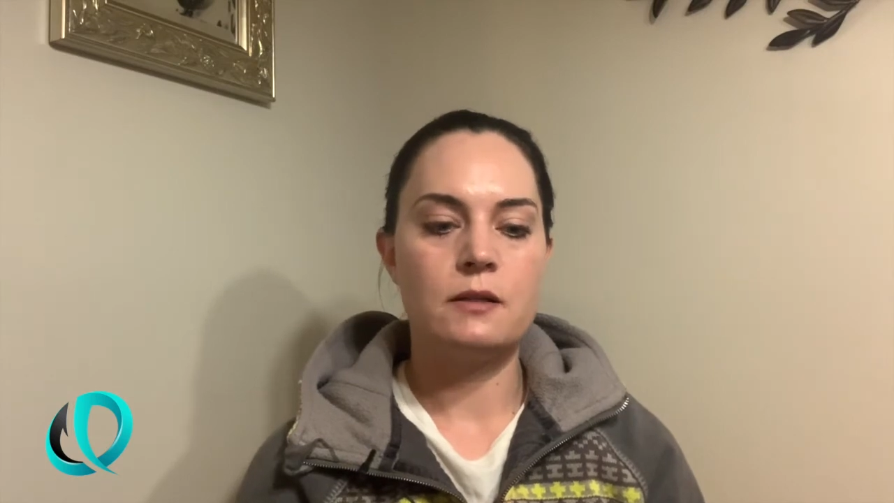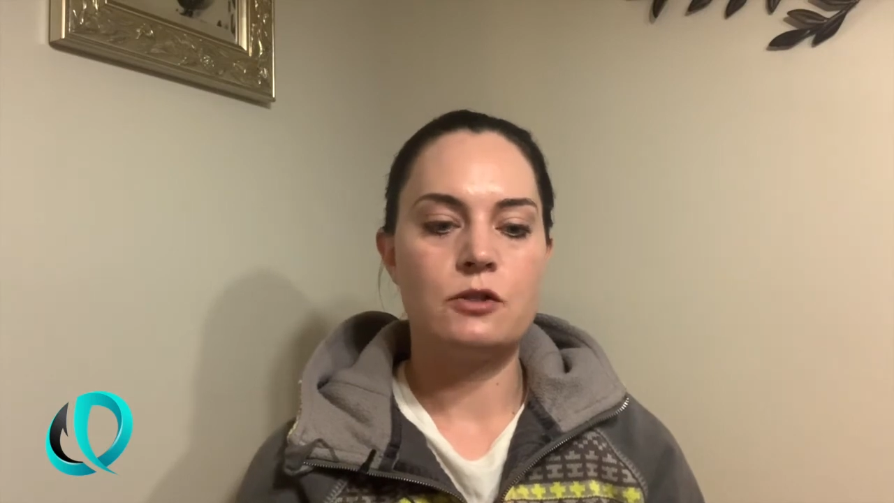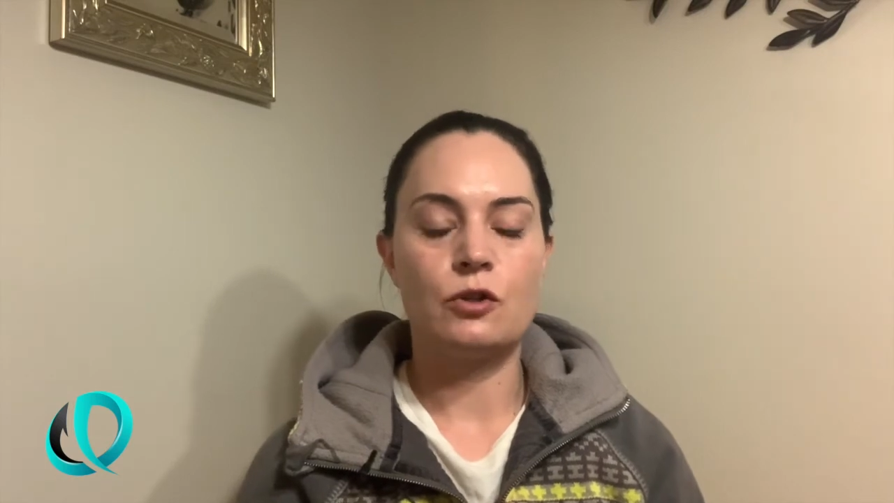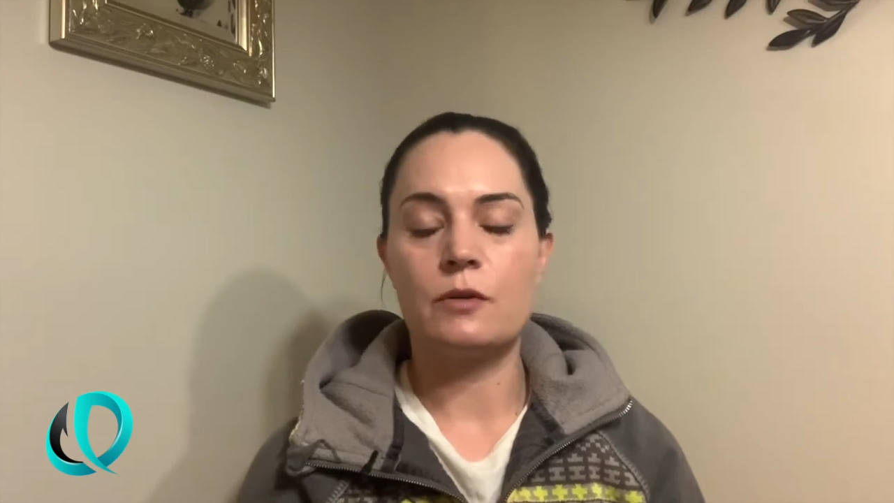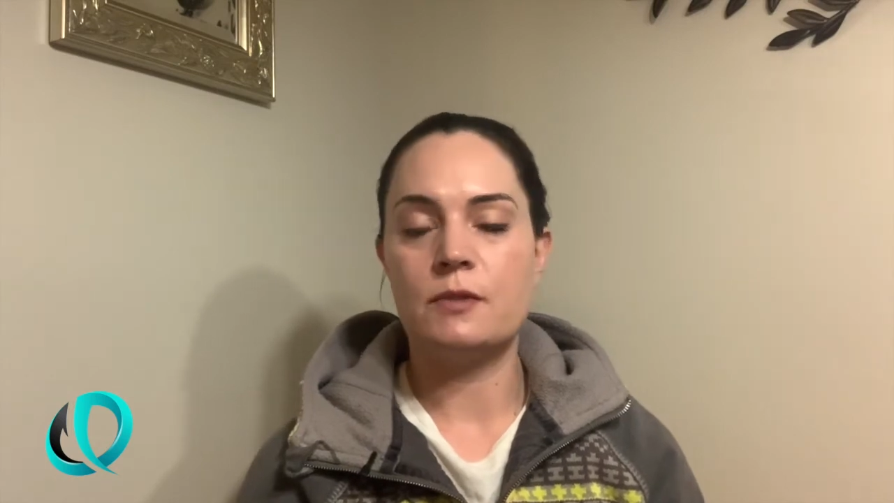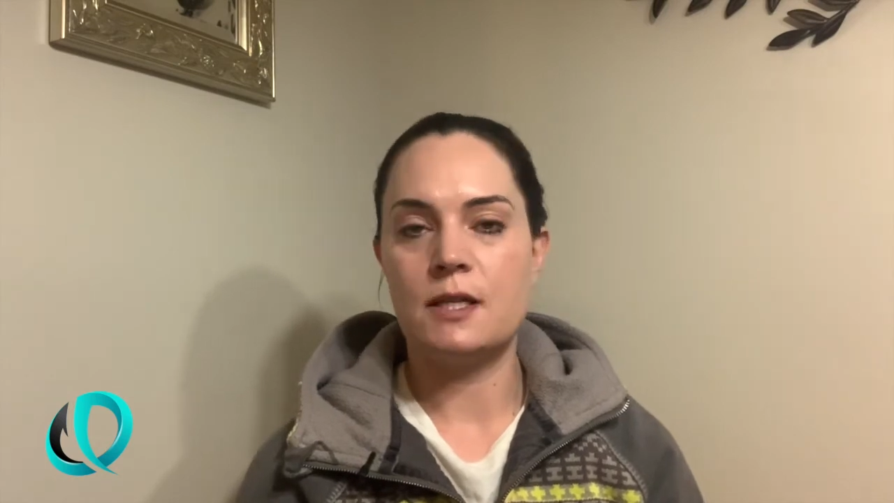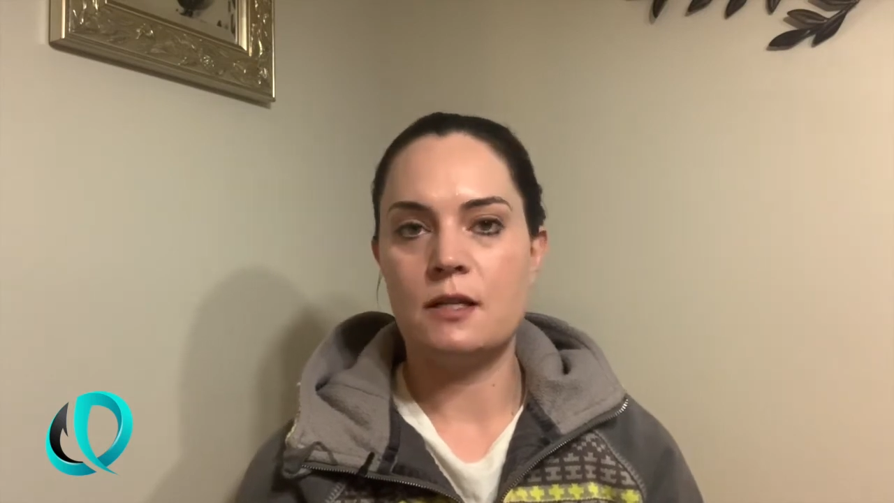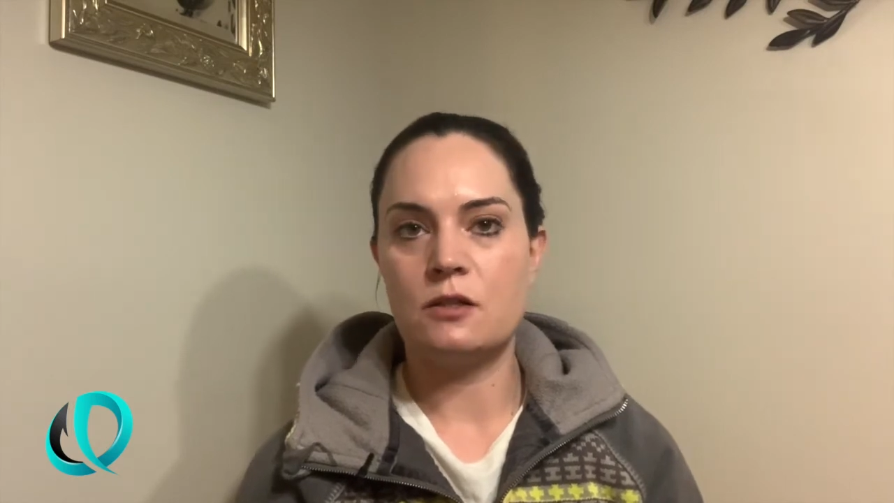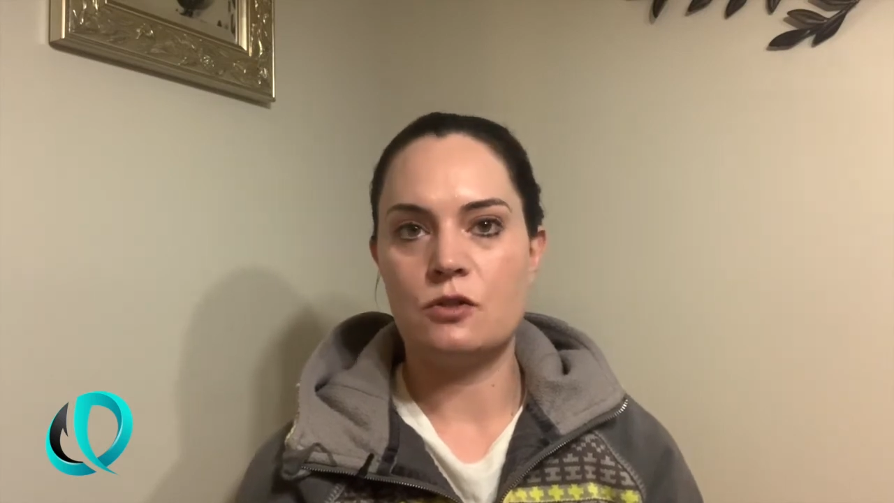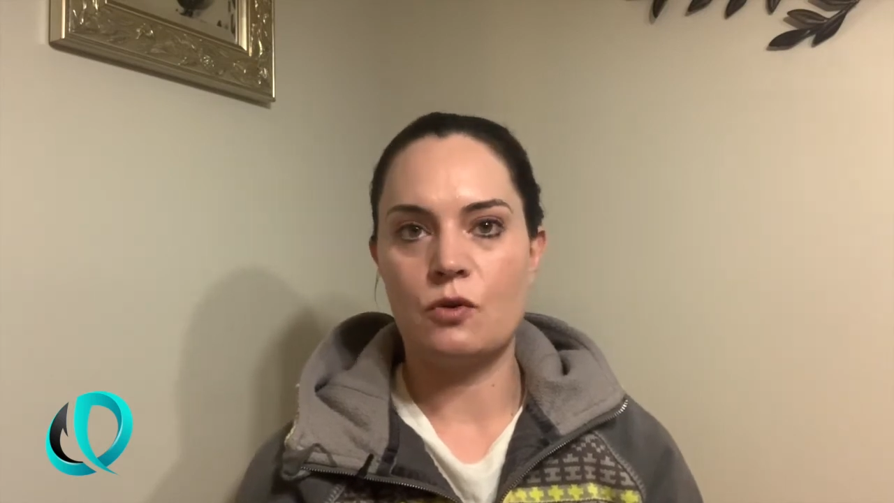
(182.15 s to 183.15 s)

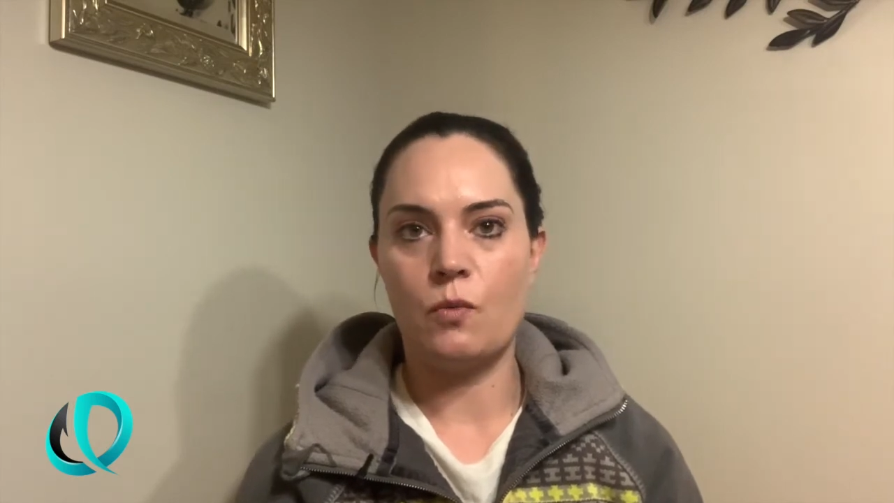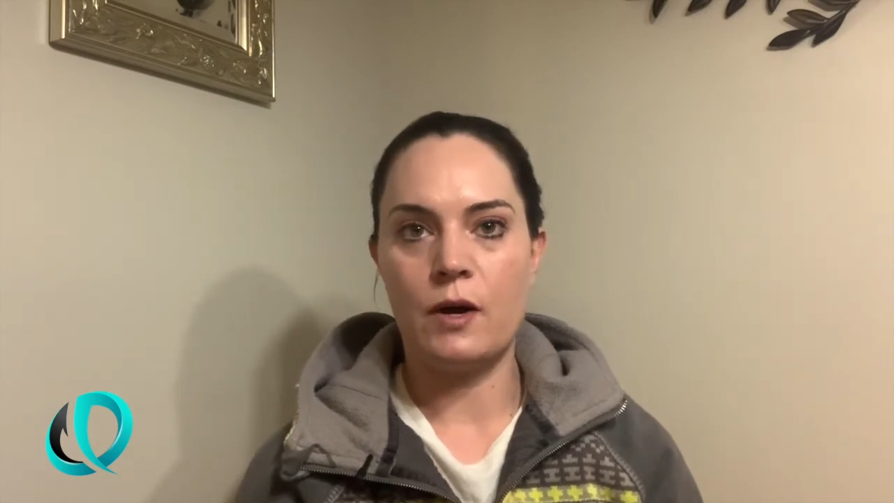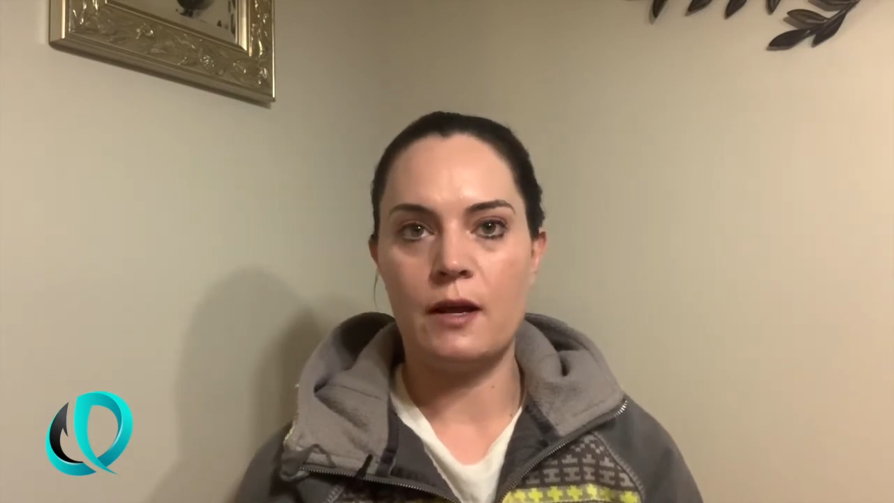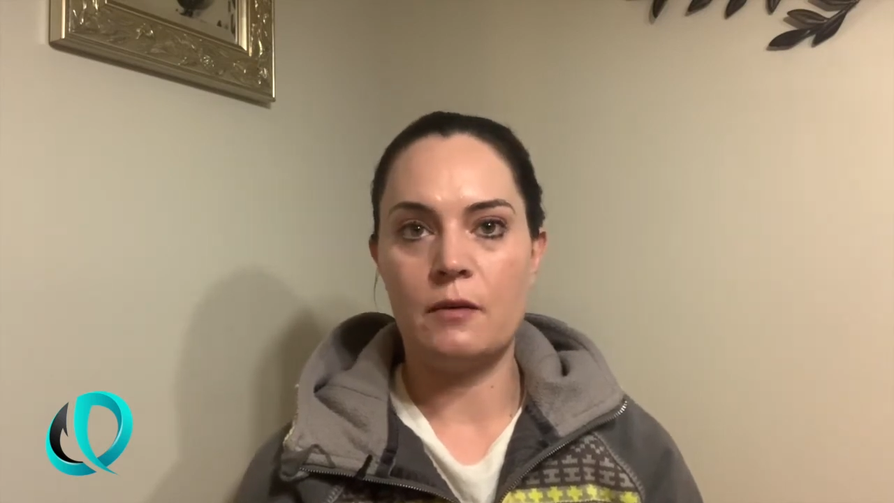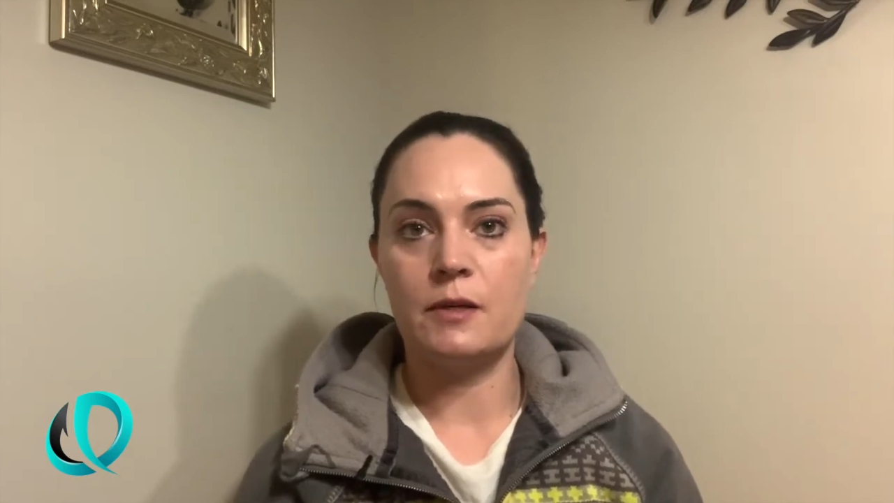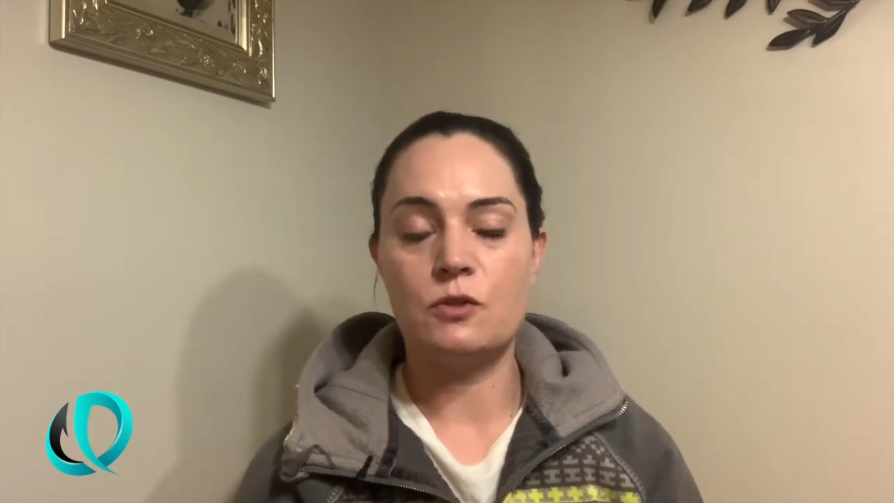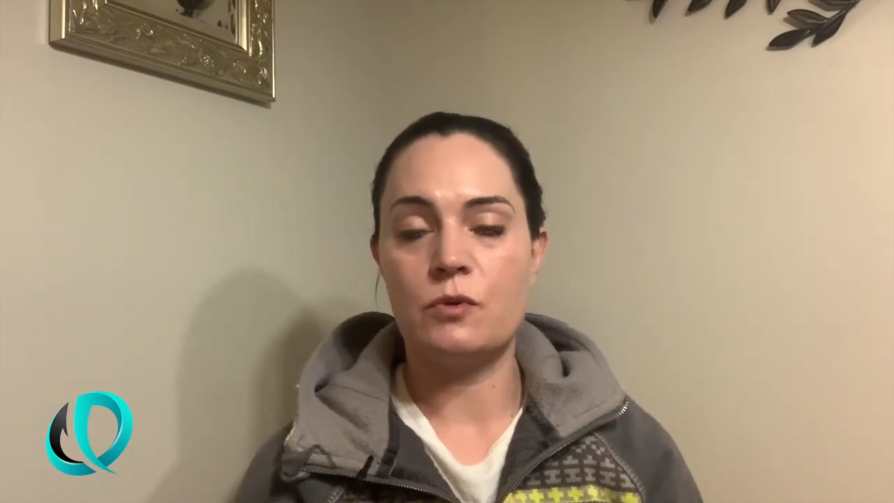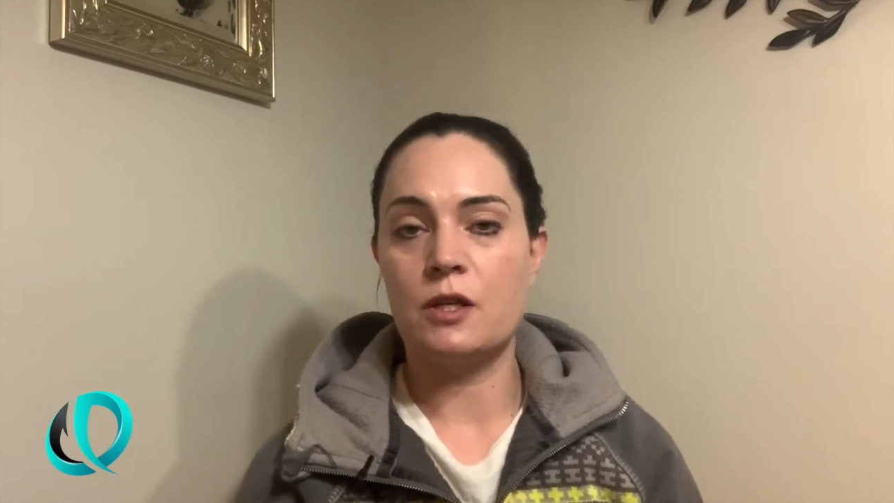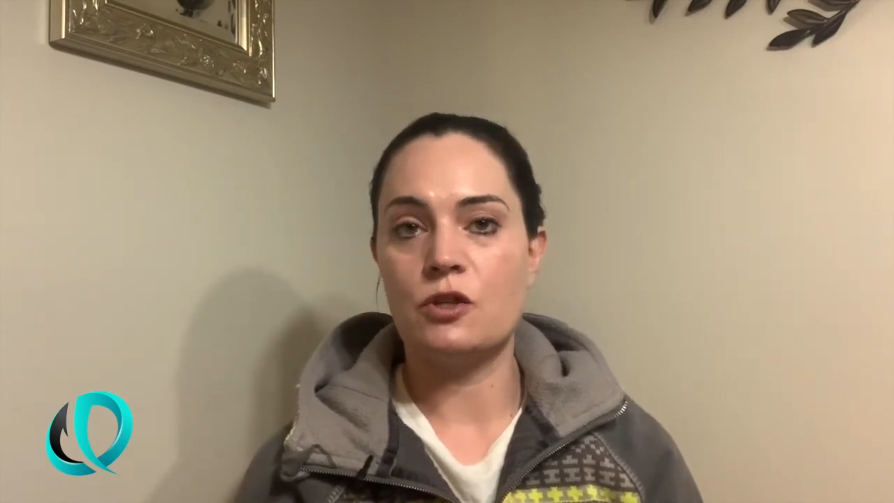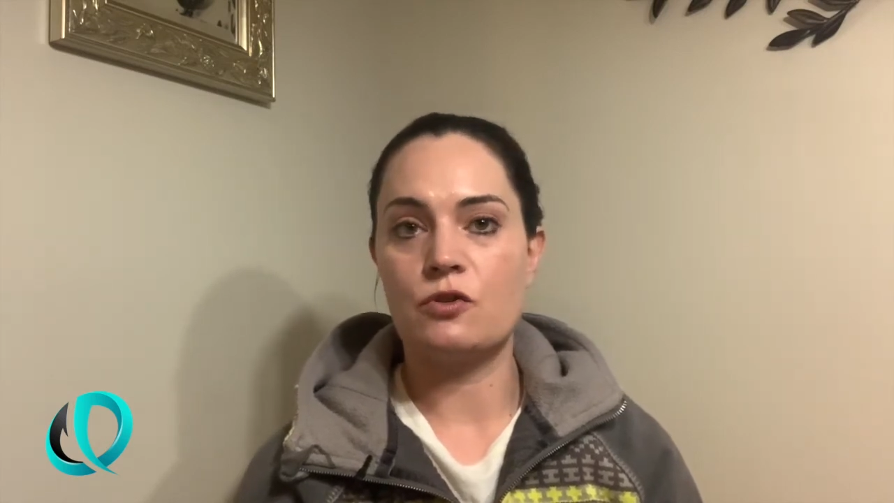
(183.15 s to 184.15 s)
circumstances or what elements
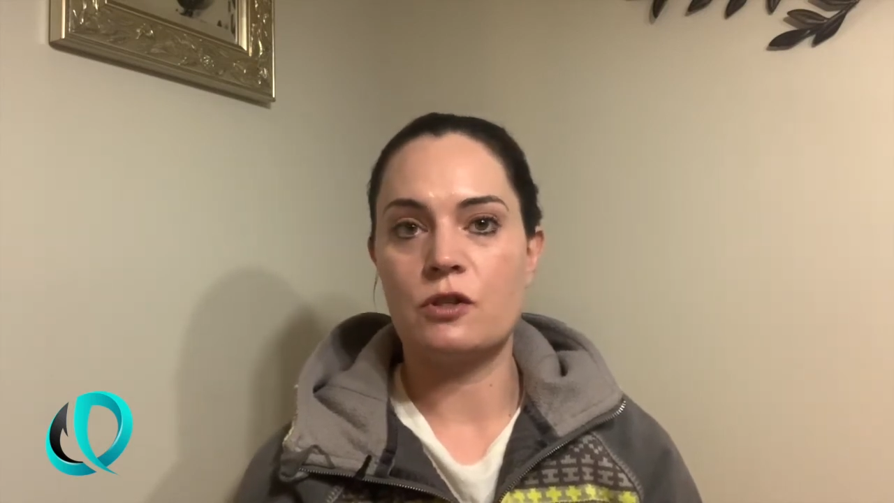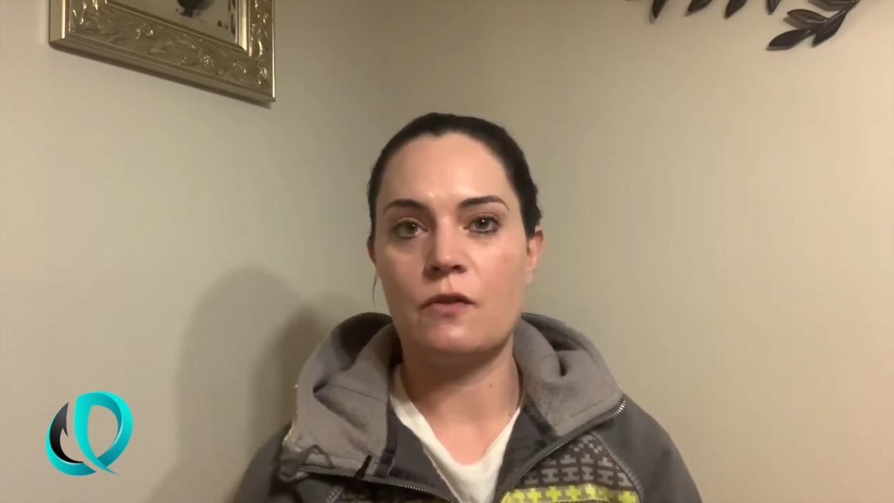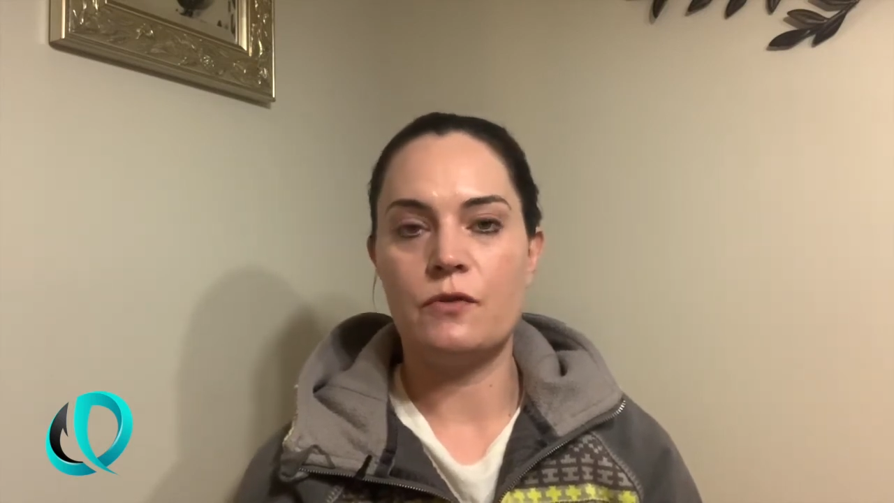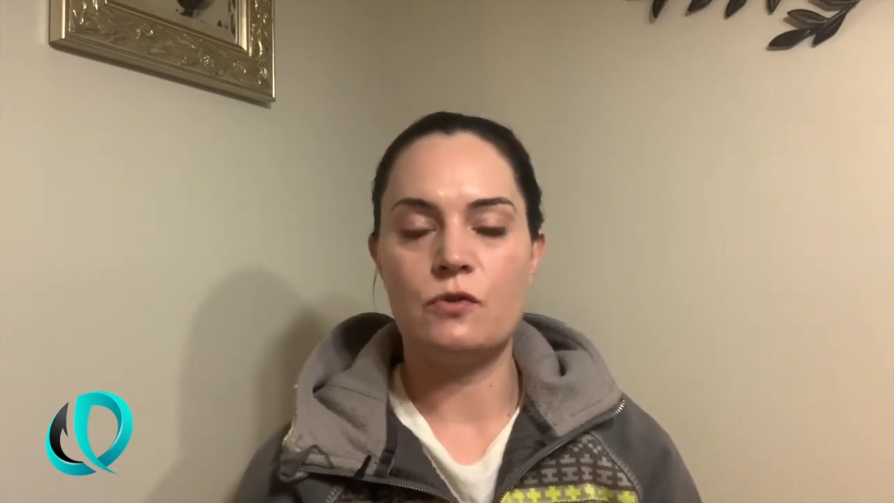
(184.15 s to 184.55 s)
within yourself